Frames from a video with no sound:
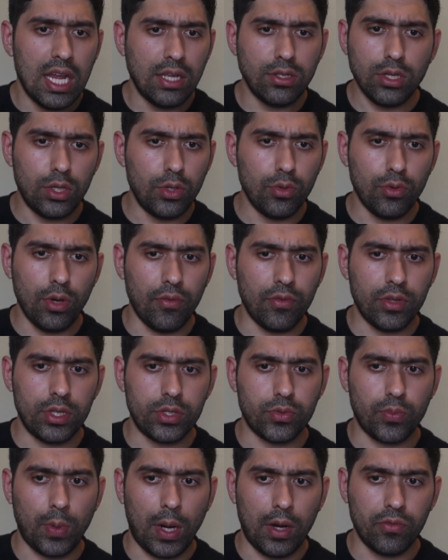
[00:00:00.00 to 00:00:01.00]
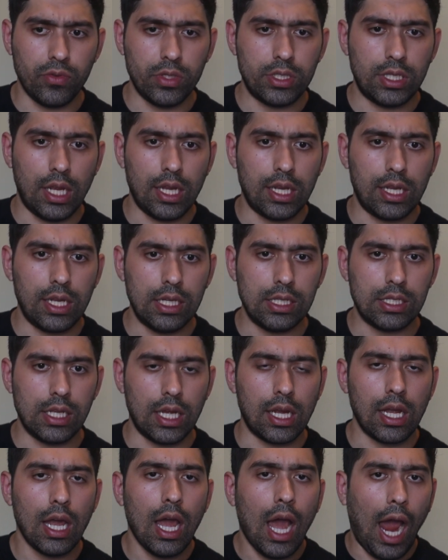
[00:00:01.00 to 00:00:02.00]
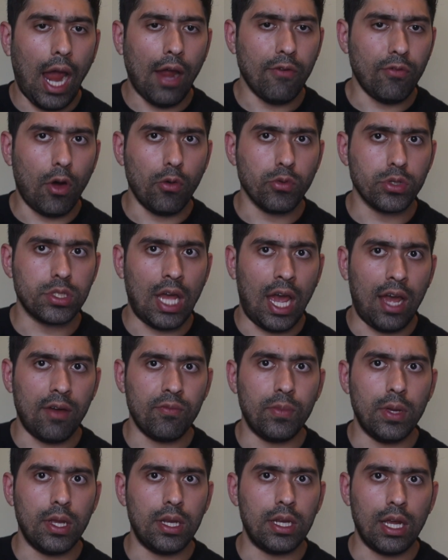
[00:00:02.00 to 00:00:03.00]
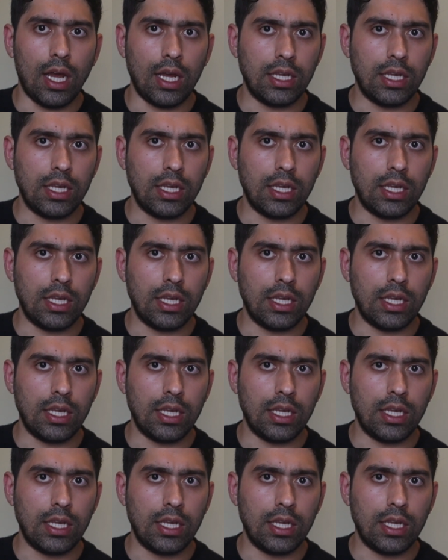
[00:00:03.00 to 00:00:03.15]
He's like, you're never this powerful. He's like, I've always have been.